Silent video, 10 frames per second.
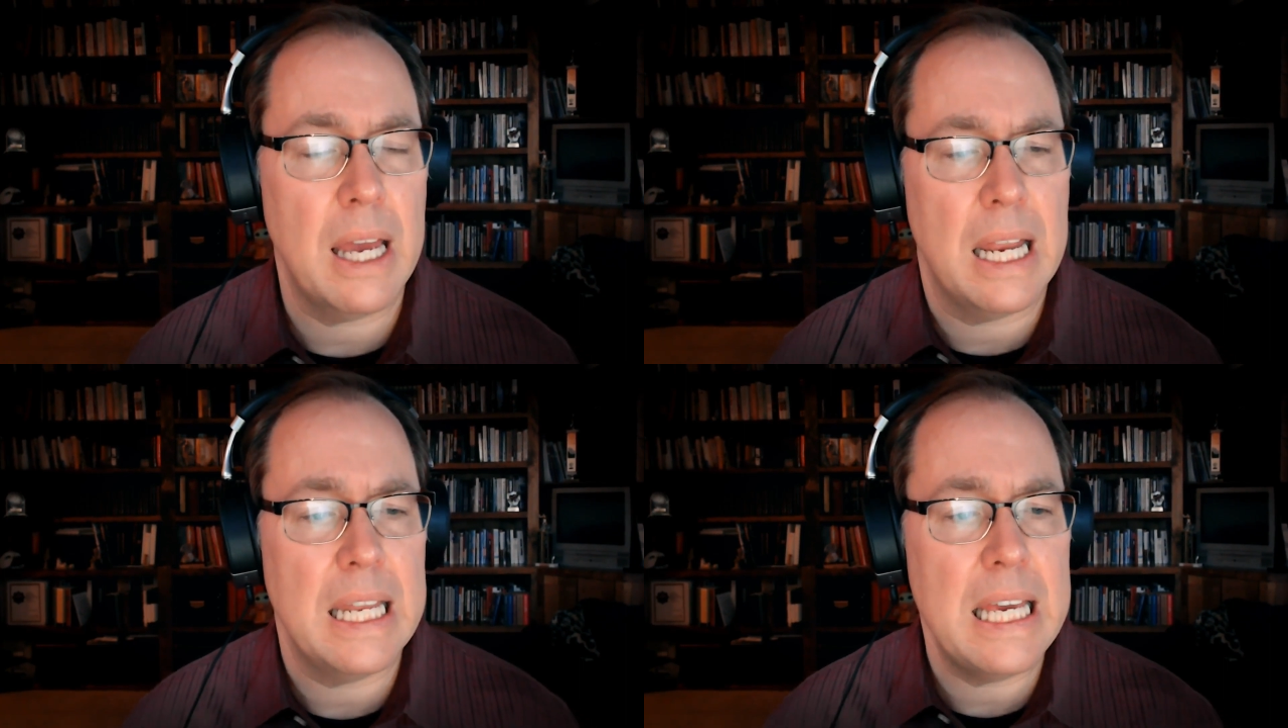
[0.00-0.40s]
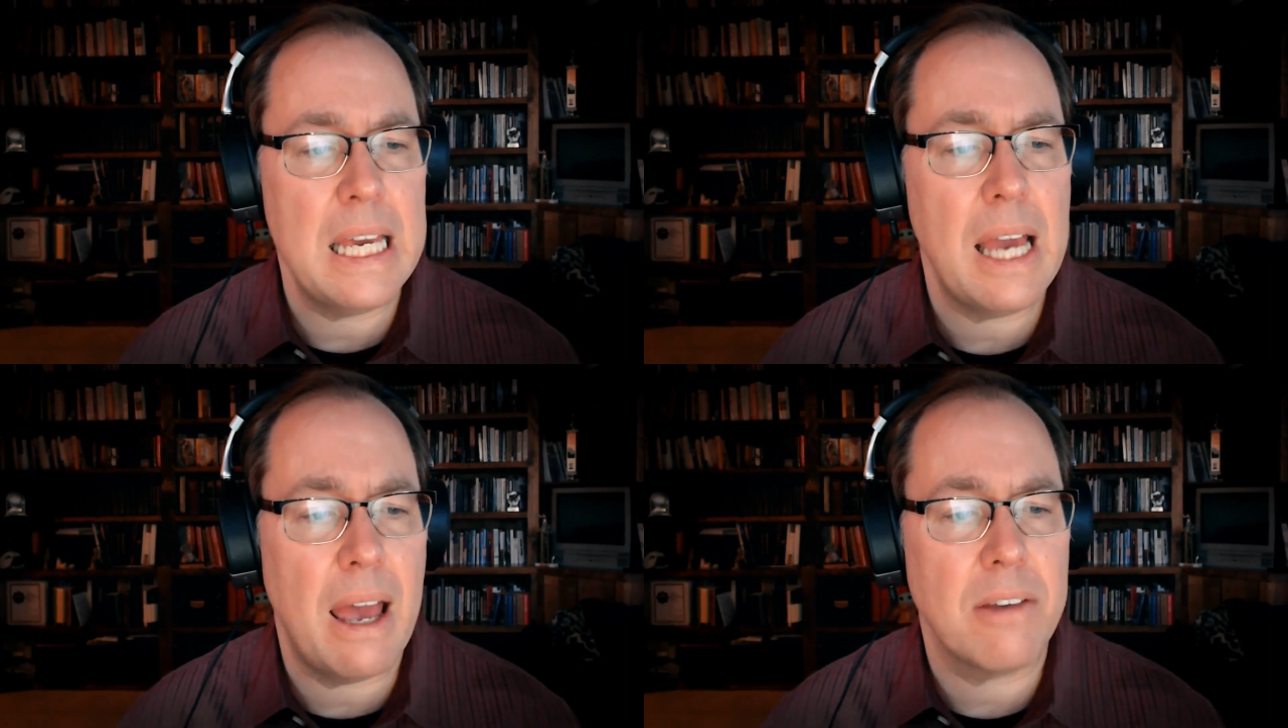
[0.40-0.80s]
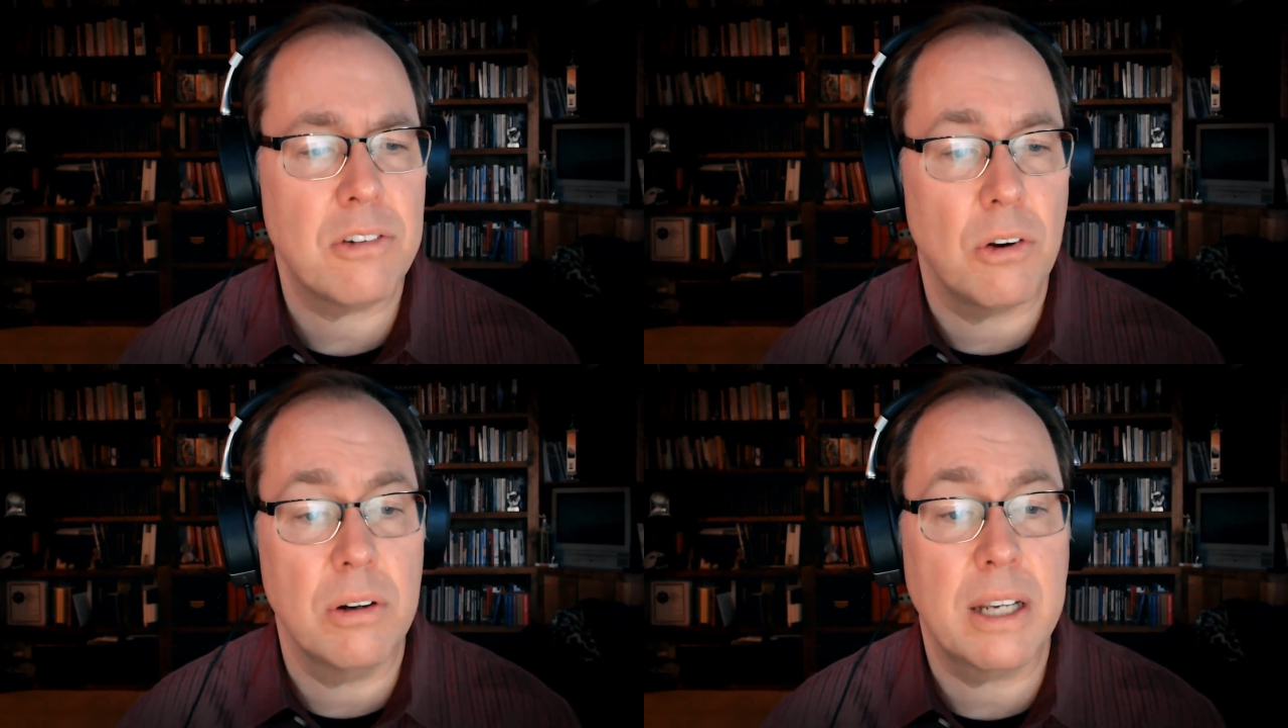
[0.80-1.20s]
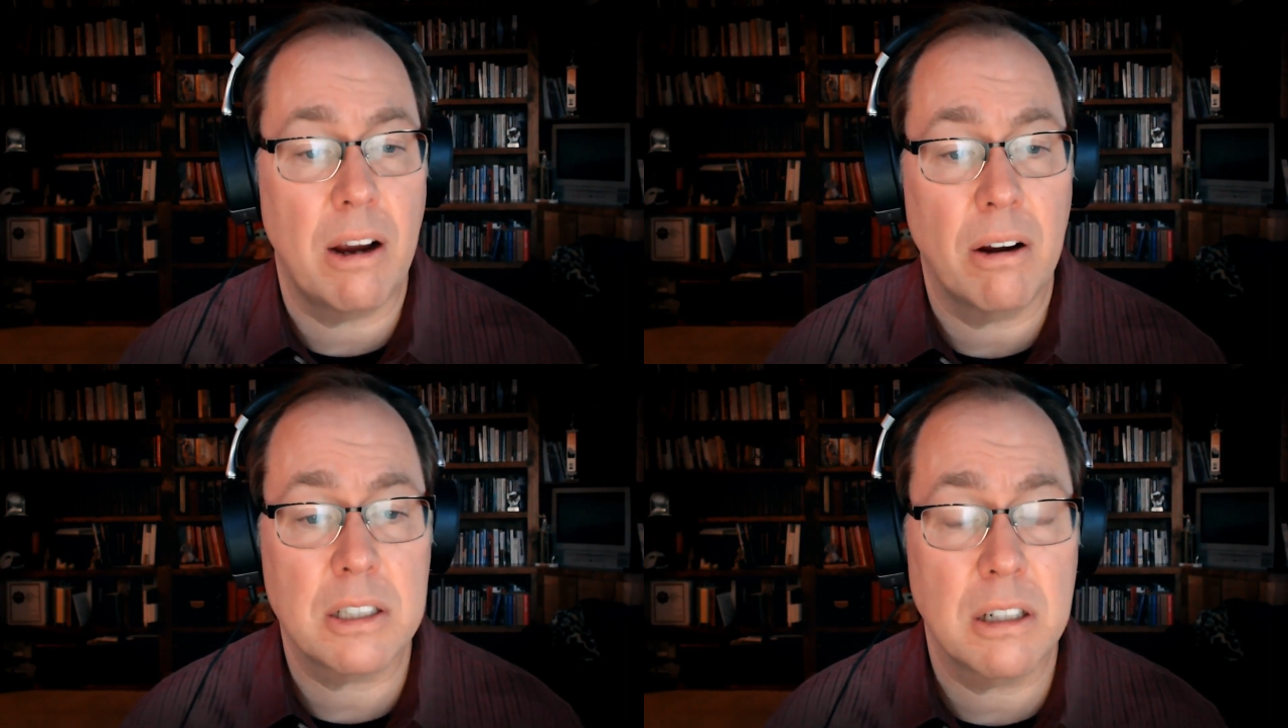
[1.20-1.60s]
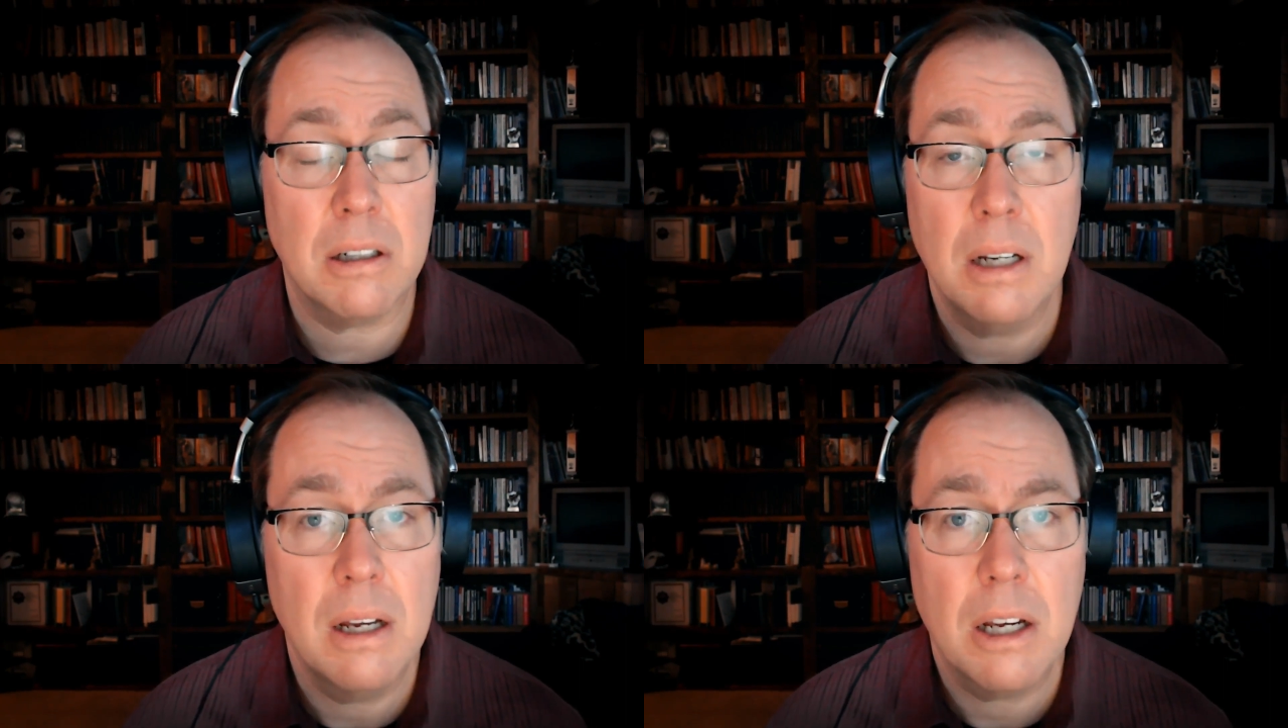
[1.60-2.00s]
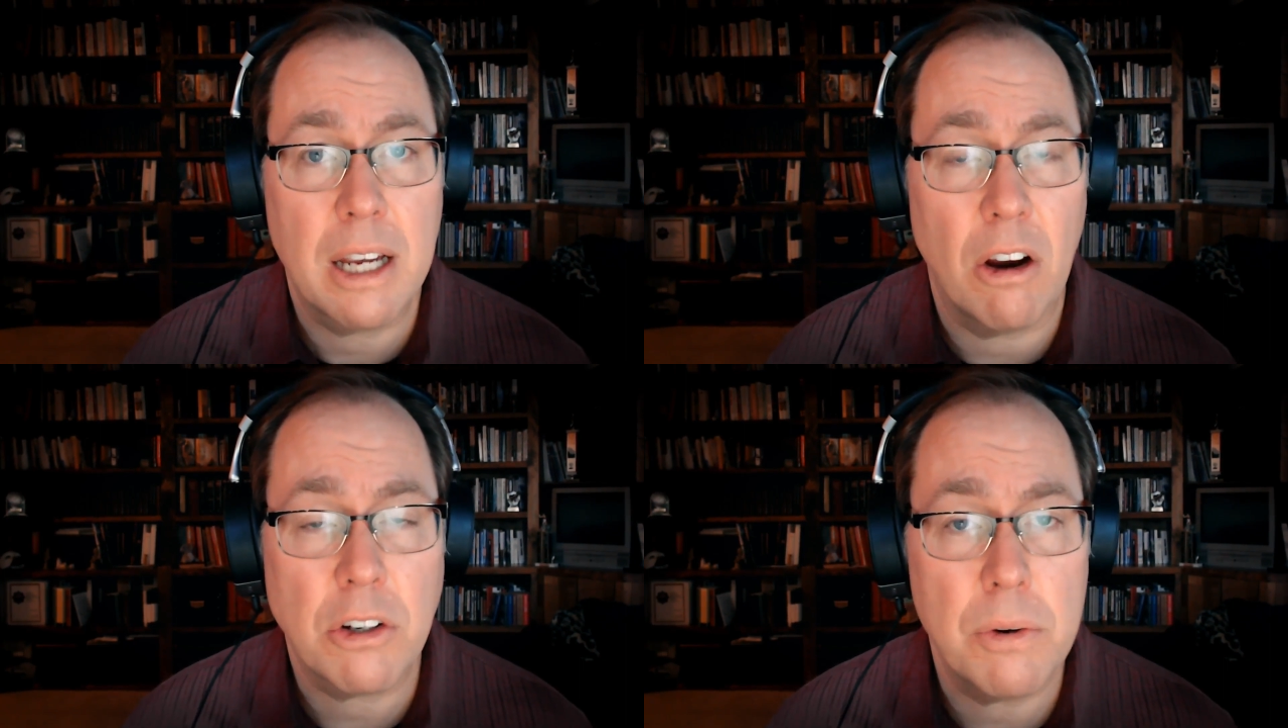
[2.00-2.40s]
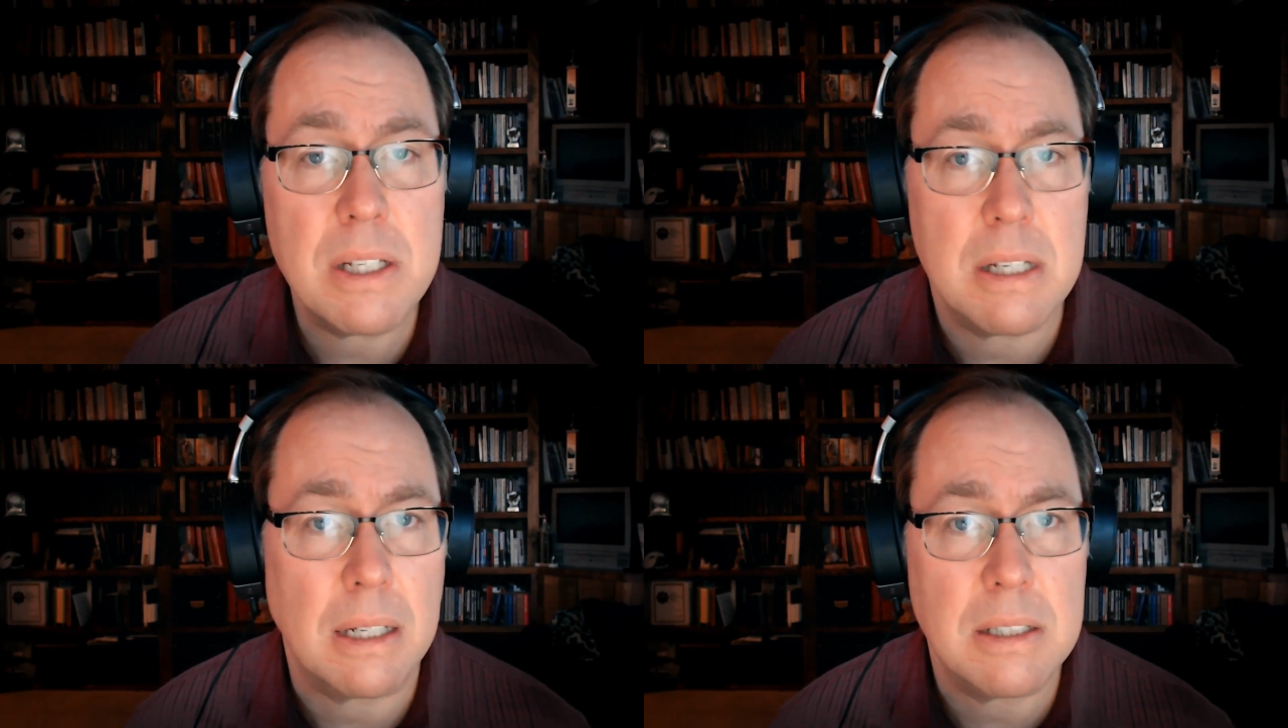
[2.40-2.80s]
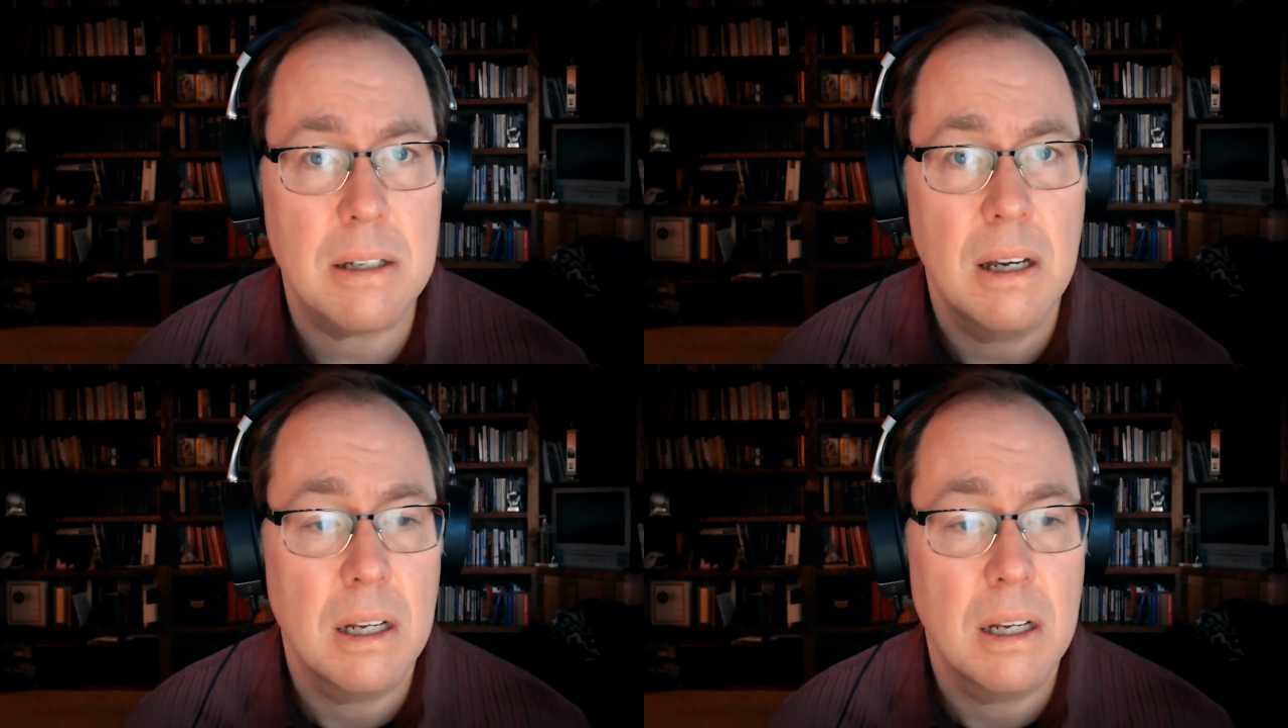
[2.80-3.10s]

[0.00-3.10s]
And he has certain character characteristics.